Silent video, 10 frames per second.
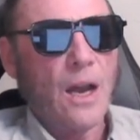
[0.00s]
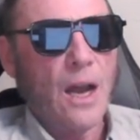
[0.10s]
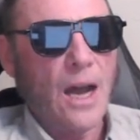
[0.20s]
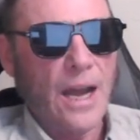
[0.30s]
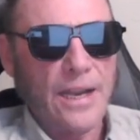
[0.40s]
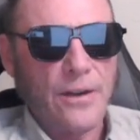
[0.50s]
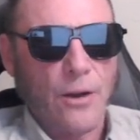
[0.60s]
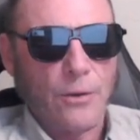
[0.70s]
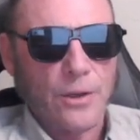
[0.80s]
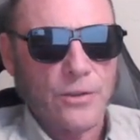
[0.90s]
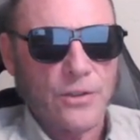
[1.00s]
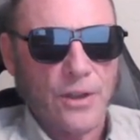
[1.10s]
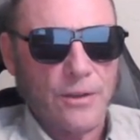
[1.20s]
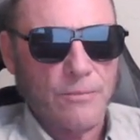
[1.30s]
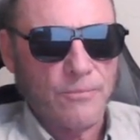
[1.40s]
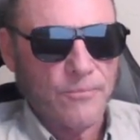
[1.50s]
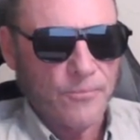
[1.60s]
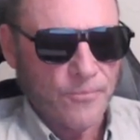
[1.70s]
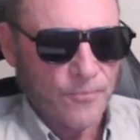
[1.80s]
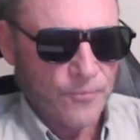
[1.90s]
I noticed it.
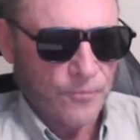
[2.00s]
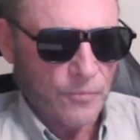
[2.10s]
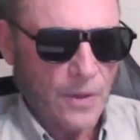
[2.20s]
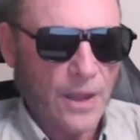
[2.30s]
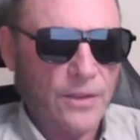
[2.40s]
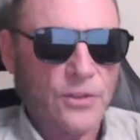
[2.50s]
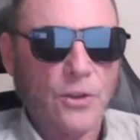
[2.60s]
And